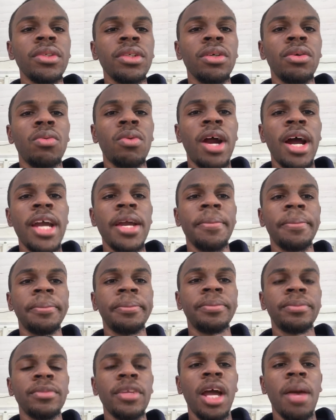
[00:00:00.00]
right?
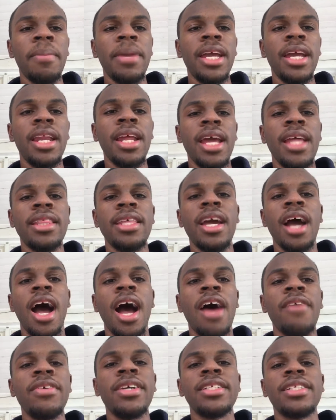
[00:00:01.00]
I mean, and the
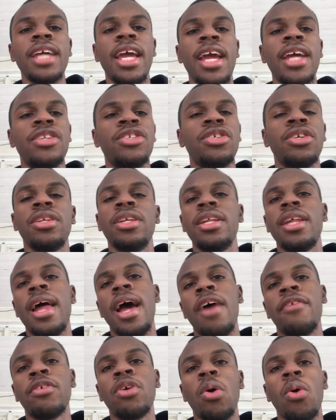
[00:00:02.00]
obvious answer to
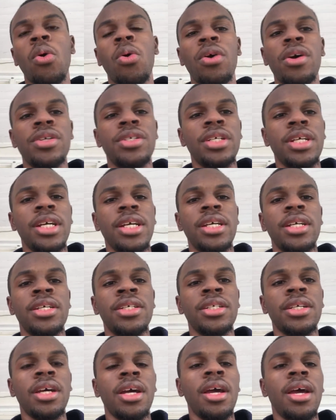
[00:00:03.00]
that, of course,
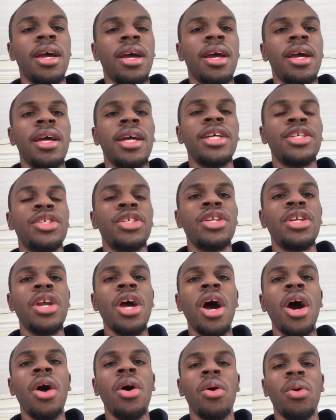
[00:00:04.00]
is
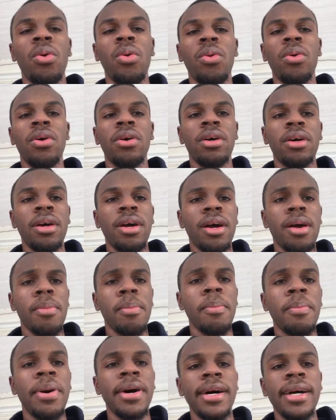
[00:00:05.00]
no.
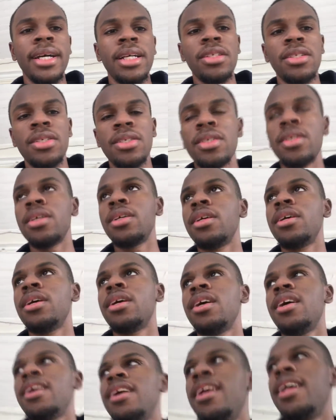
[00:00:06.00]
But
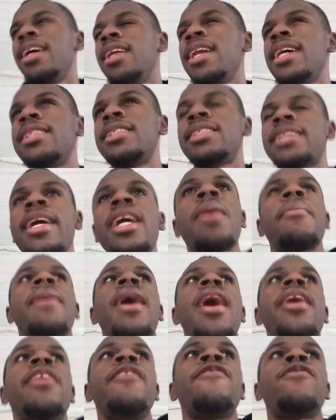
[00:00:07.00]
let's think
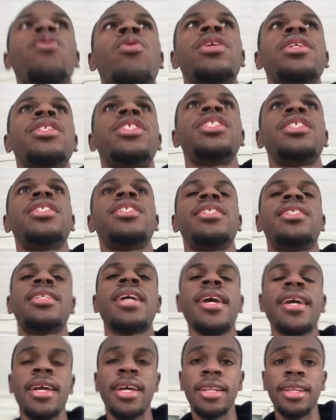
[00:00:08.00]
about it for just a
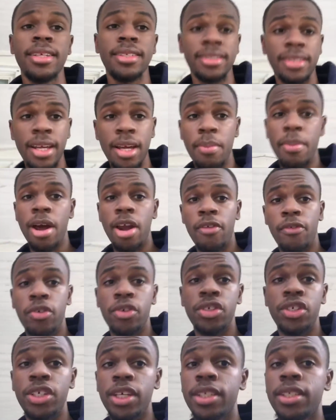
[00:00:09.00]
second. Let's think about it for
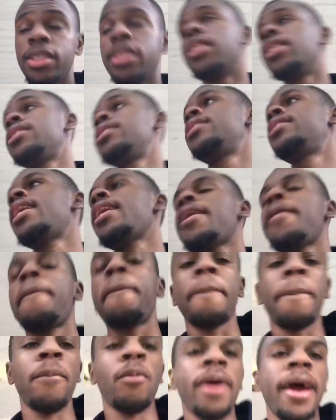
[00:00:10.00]
just a second,
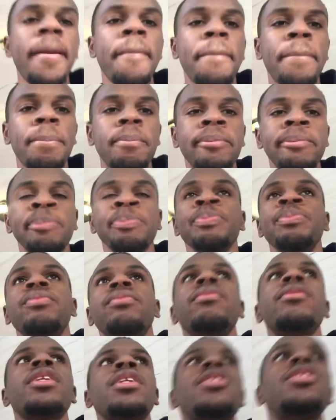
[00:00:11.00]
right?
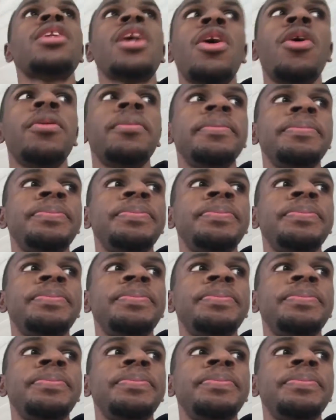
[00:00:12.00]
So